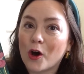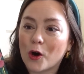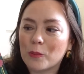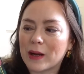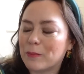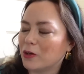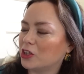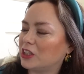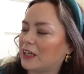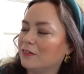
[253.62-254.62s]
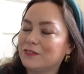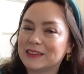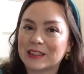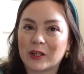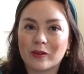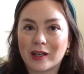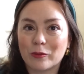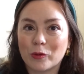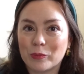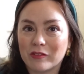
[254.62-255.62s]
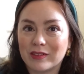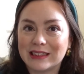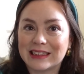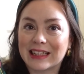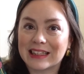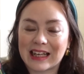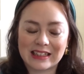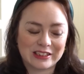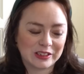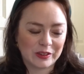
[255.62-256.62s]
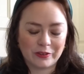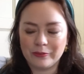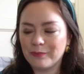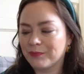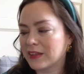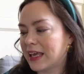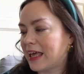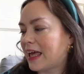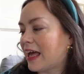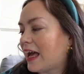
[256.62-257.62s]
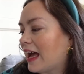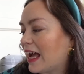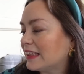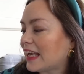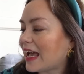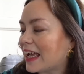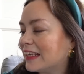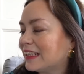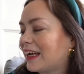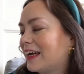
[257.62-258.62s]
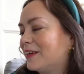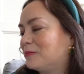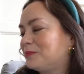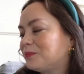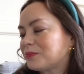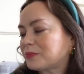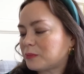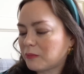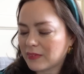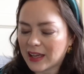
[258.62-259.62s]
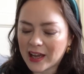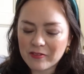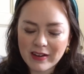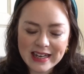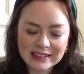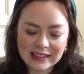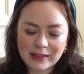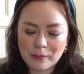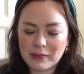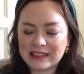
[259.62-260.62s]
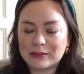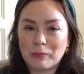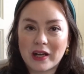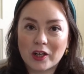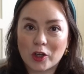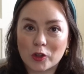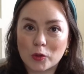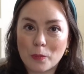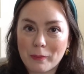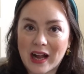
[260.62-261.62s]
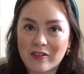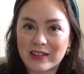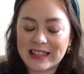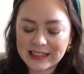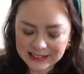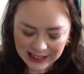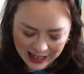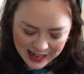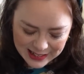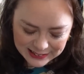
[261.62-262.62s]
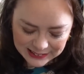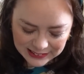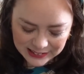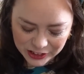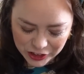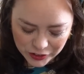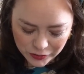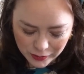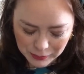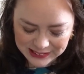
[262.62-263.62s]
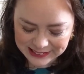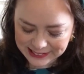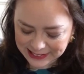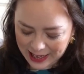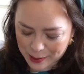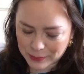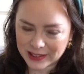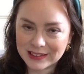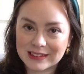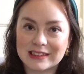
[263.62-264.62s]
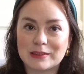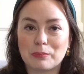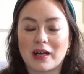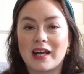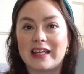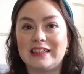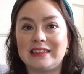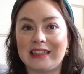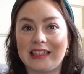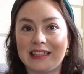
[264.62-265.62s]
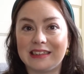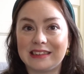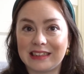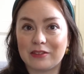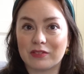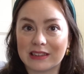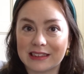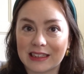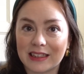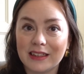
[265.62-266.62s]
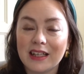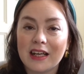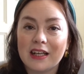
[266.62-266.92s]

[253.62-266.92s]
on my bookshelf, so I will be reading that soon. And then I read Miss Bunkle Married and the Two Mrs. Abbotts by D.E. Stevenson.